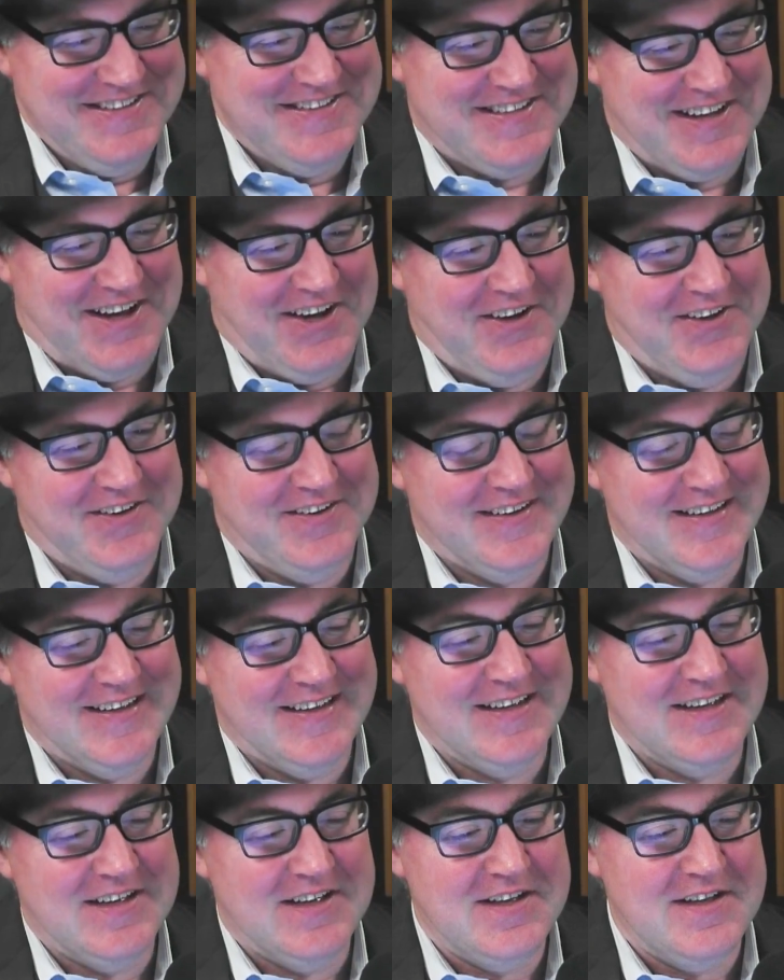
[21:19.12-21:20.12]
so,
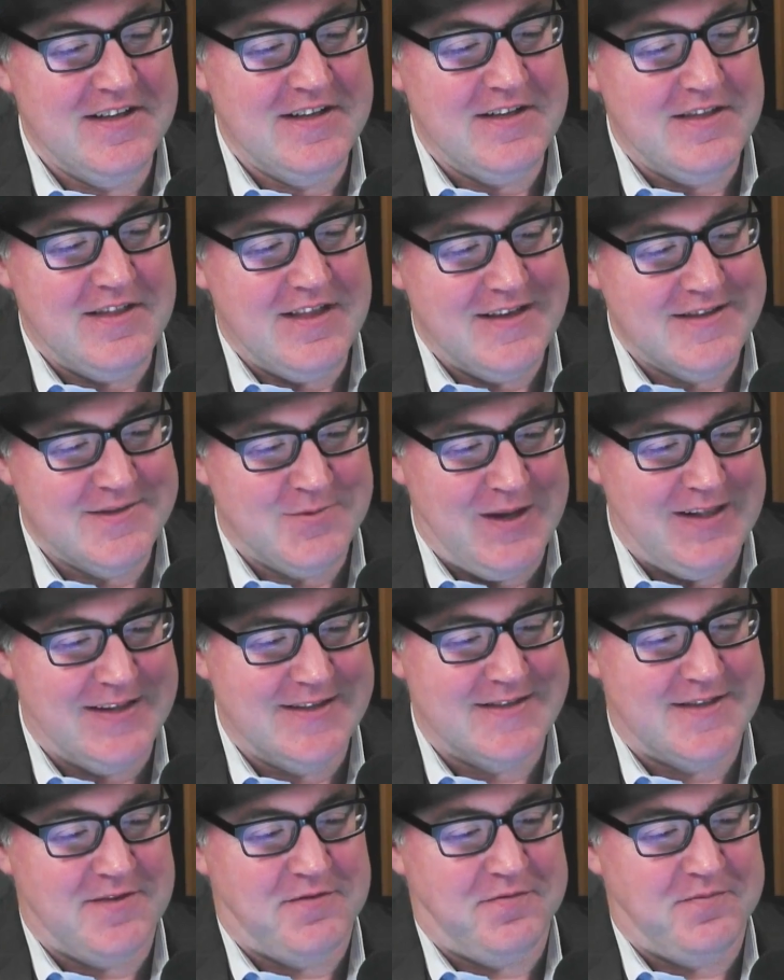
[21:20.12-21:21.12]
as
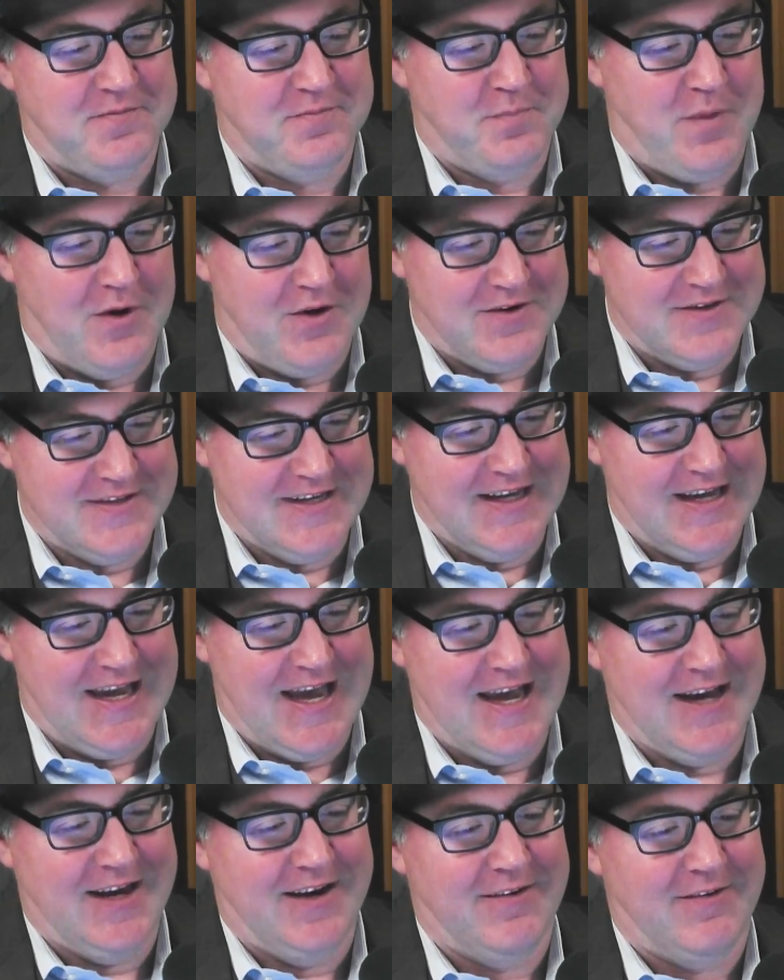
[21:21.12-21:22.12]
well as the boxing
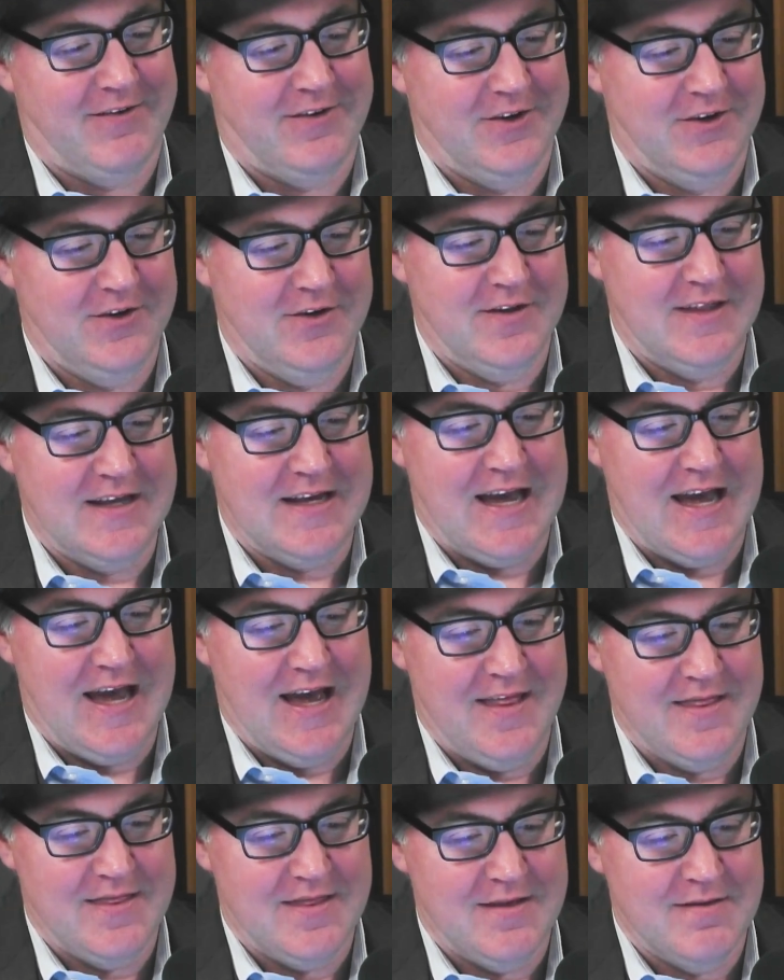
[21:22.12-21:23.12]
kangaroo, the
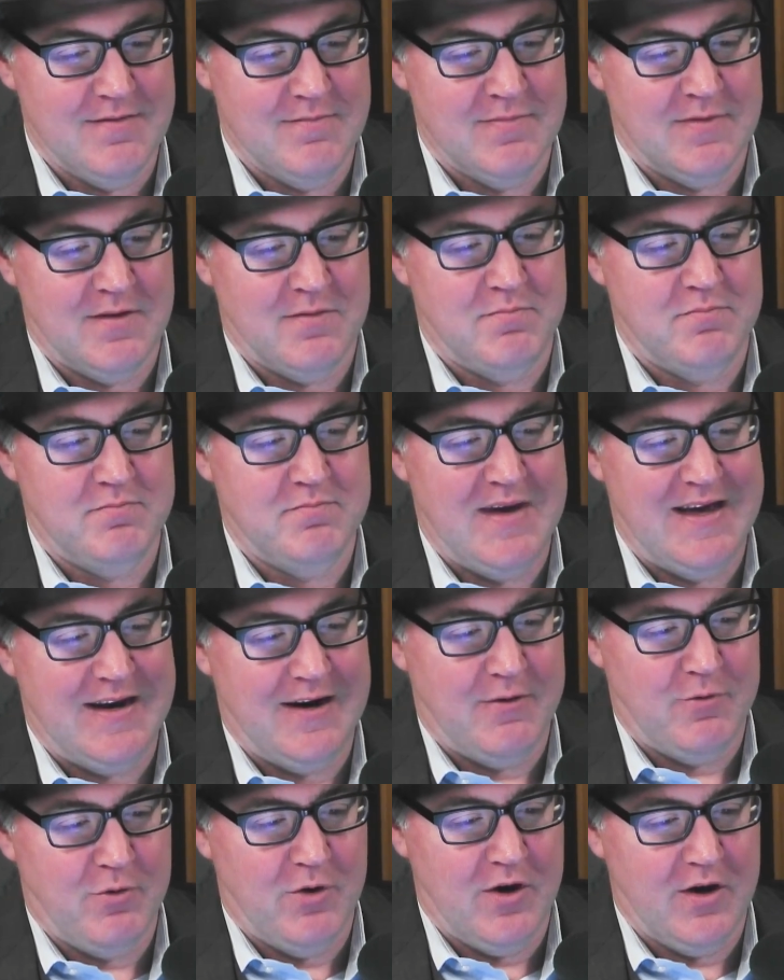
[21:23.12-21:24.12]
anthem, the
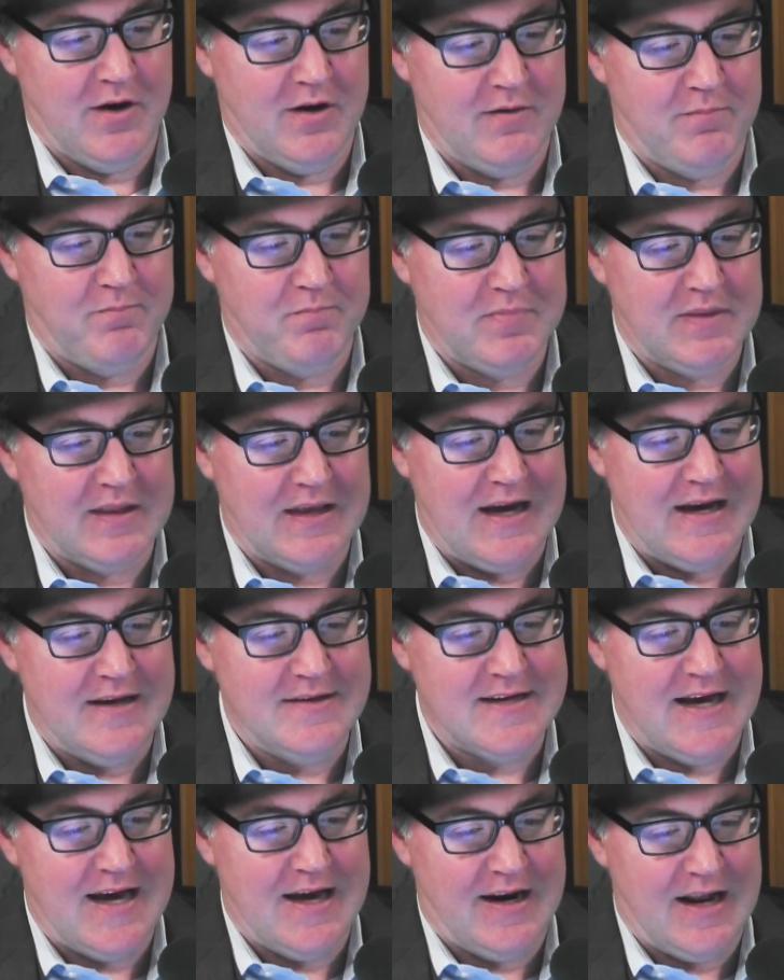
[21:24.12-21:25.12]
men at work
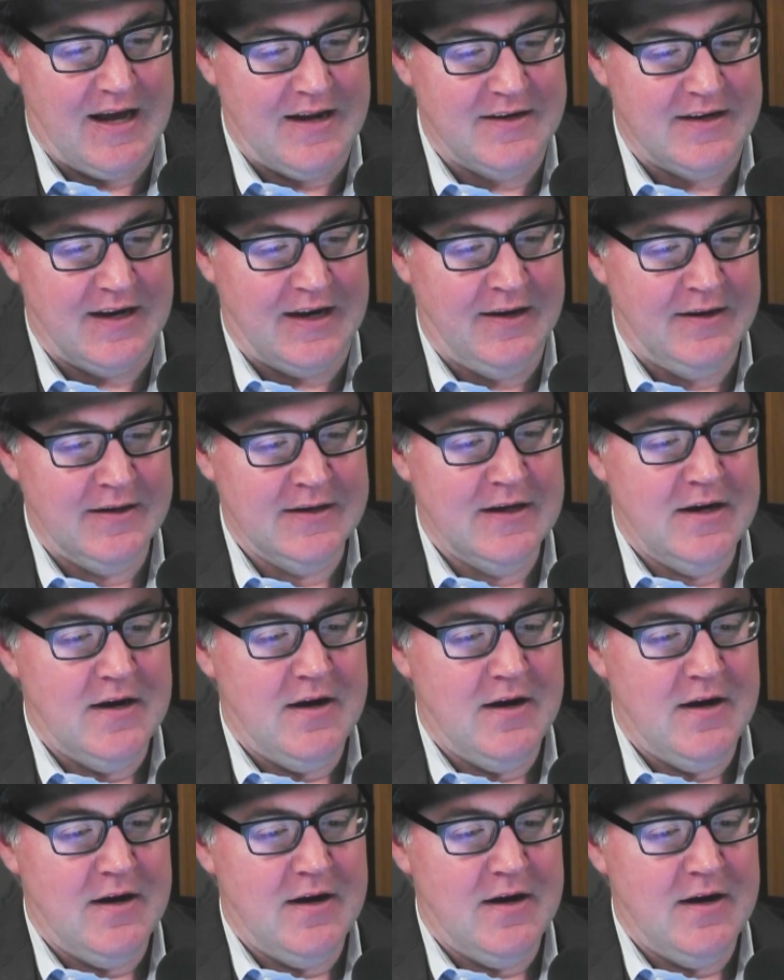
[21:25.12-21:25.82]
down under,